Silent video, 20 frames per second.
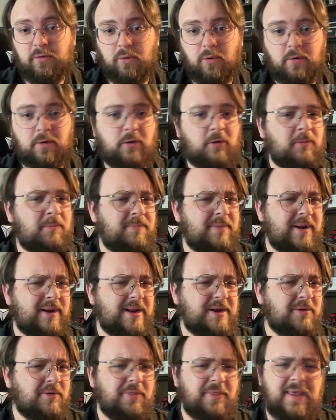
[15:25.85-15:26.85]
laurel, but
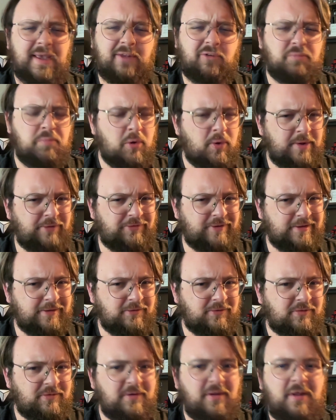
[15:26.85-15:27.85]
I don't think it's
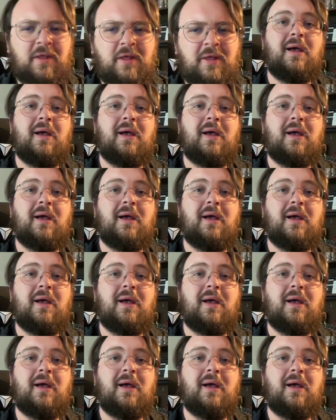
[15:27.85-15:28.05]
poisonous.